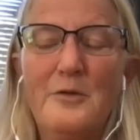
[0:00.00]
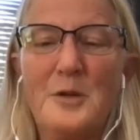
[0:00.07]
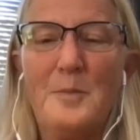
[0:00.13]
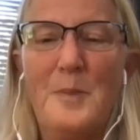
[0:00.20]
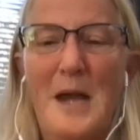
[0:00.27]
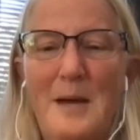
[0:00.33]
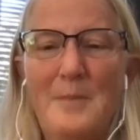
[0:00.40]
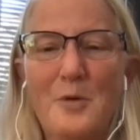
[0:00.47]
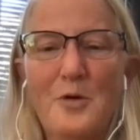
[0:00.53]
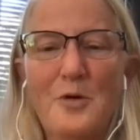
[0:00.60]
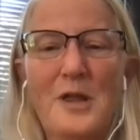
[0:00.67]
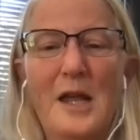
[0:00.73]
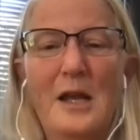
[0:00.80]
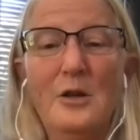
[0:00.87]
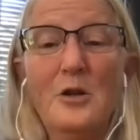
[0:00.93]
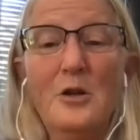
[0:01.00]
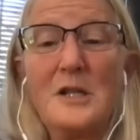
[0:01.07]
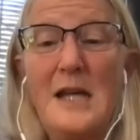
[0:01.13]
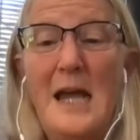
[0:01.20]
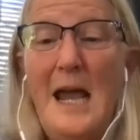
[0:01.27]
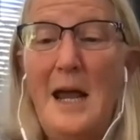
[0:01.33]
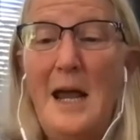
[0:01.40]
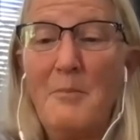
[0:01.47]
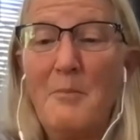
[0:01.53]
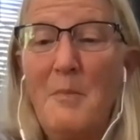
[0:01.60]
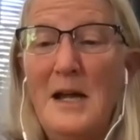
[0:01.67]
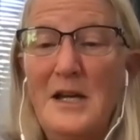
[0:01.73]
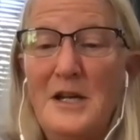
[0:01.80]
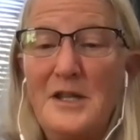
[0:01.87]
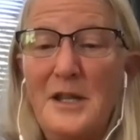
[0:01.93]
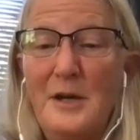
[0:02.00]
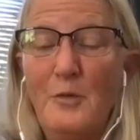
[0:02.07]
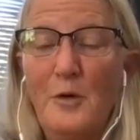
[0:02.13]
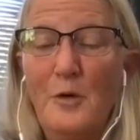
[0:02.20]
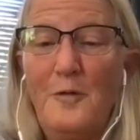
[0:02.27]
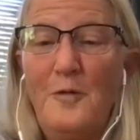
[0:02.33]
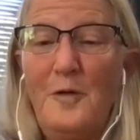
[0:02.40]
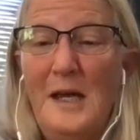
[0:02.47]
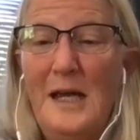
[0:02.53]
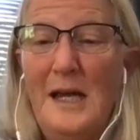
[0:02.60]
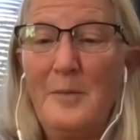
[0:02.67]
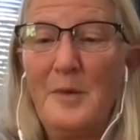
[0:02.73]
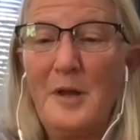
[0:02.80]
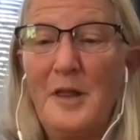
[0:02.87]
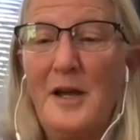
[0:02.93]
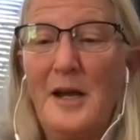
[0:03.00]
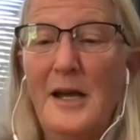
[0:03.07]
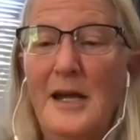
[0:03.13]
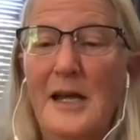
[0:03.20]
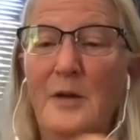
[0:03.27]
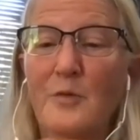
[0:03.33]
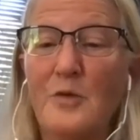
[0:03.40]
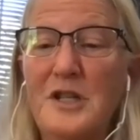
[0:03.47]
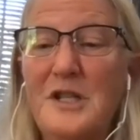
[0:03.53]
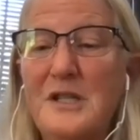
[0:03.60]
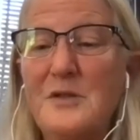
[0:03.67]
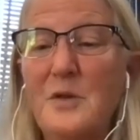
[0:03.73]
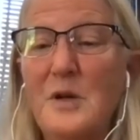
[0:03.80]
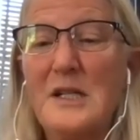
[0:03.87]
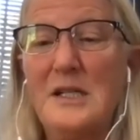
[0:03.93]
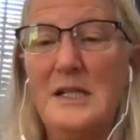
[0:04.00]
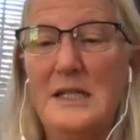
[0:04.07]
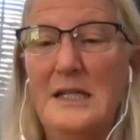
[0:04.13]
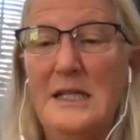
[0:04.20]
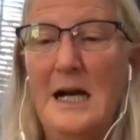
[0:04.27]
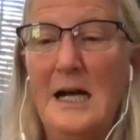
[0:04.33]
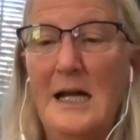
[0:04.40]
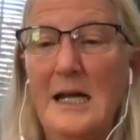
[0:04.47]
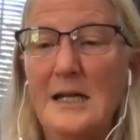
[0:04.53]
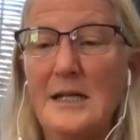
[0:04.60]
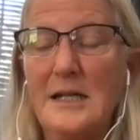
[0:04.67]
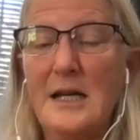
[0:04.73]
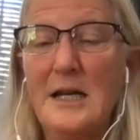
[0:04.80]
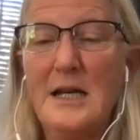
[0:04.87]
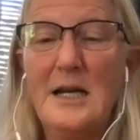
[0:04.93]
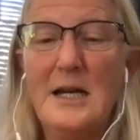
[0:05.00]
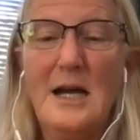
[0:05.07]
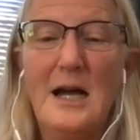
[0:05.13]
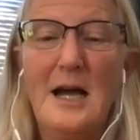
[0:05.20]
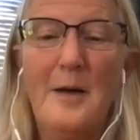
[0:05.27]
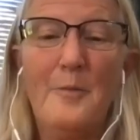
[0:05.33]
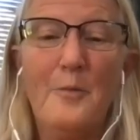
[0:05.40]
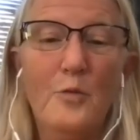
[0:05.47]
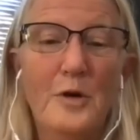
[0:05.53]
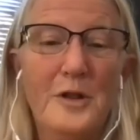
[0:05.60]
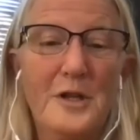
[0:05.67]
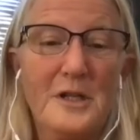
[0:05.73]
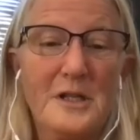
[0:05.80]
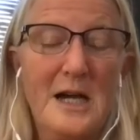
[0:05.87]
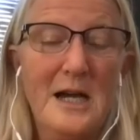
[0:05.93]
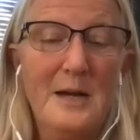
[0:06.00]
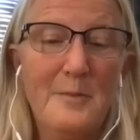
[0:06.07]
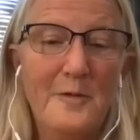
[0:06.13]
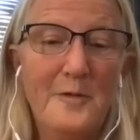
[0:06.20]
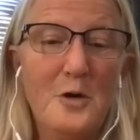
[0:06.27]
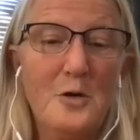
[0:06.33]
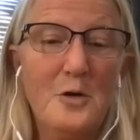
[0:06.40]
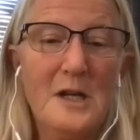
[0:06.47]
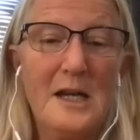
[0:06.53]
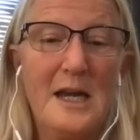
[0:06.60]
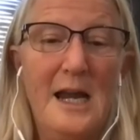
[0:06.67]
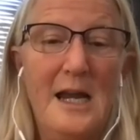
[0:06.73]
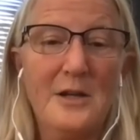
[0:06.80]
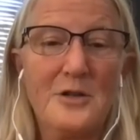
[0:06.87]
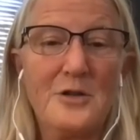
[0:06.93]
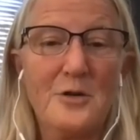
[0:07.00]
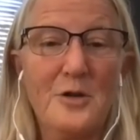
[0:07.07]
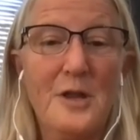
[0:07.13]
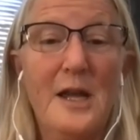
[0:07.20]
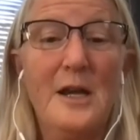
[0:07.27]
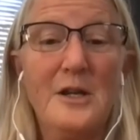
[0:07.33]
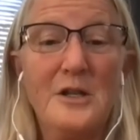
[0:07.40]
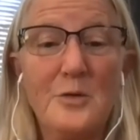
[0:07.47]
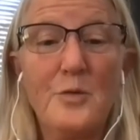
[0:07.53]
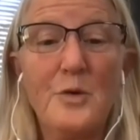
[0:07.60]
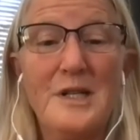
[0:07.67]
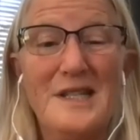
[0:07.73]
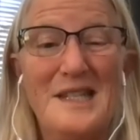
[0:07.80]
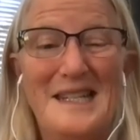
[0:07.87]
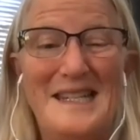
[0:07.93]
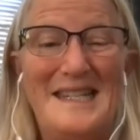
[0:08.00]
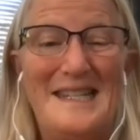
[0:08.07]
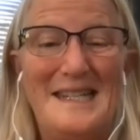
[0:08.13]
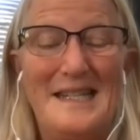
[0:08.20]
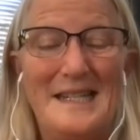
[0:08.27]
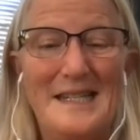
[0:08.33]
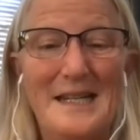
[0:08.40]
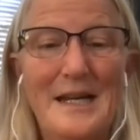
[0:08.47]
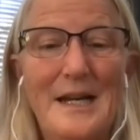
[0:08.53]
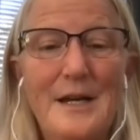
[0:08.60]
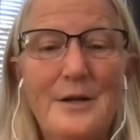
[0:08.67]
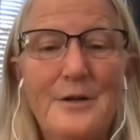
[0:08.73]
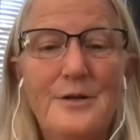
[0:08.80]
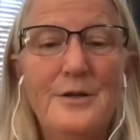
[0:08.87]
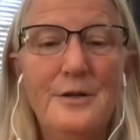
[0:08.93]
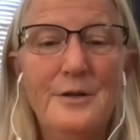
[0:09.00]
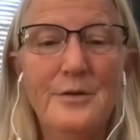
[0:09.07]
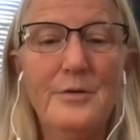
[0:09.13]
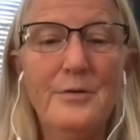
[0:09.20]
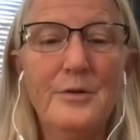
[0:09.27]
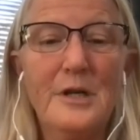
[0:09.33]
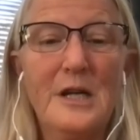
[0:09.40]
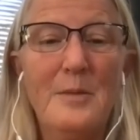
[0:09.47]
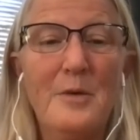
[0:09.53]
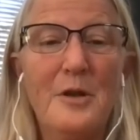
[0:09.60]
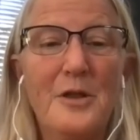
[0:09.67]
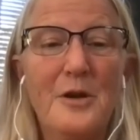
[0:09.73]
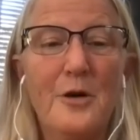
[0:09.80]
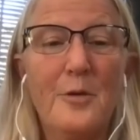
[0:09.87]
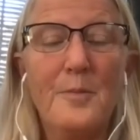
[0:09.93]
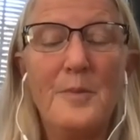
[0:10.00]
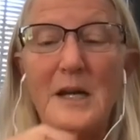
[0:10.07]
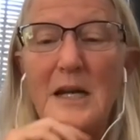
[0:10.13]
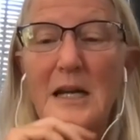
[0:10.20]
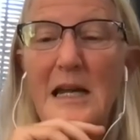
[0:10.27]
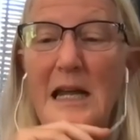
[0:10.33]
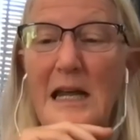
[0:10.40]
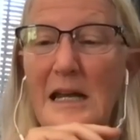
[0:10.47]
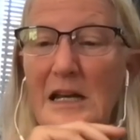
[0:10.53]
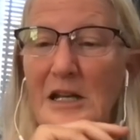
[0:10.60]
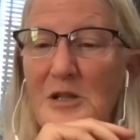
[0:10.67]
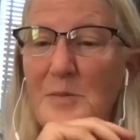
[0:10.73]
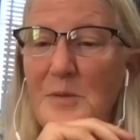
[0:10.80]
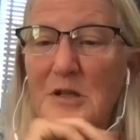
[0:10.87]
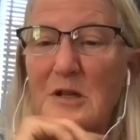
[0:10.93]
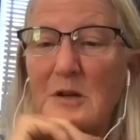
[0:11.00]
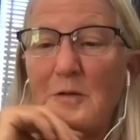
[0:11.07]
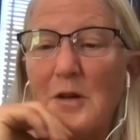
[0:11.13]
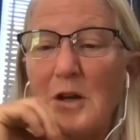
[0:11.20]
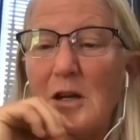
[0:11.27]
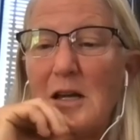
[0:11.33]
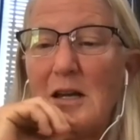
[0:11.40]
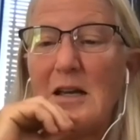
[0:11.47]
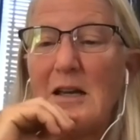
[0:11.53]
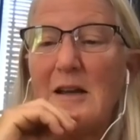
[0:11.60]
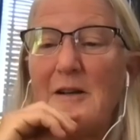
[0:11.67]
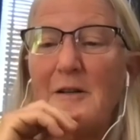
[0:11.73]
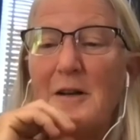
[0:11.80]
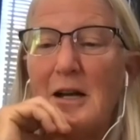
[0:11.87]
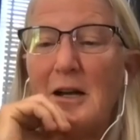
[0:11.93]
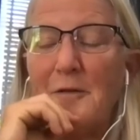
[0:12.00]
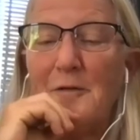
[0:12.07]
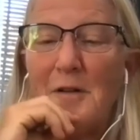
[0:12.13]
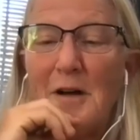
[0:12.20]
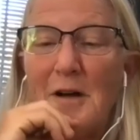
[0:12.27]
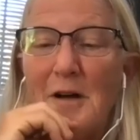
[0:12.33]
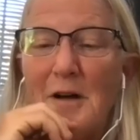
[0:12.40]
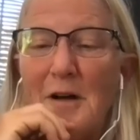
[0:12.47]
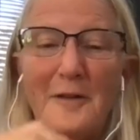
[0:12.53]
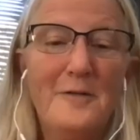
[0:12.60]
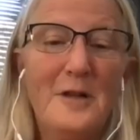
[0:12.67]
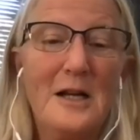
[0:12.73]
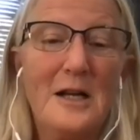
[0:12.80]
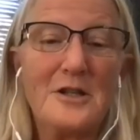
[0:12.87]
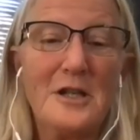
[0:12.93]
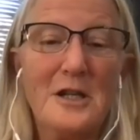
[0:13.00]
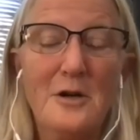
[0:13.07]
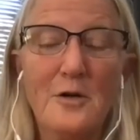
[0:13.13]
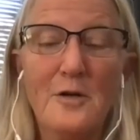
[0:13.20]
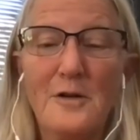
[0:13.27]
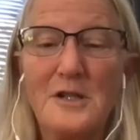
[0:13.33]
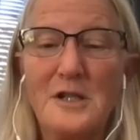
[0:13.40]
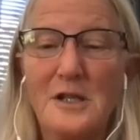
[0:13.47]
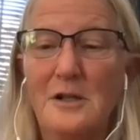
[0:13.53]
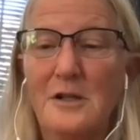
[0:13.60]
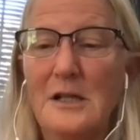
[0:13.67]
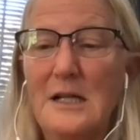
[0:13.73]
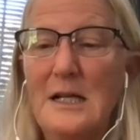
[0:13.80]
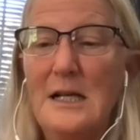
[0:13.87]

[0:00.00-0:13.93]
a paper that looked at mice that were fed a methionine-restricted diet with a type of colon cancer that is resistant to chemotherapy, and in specific, 5-fluorouracil.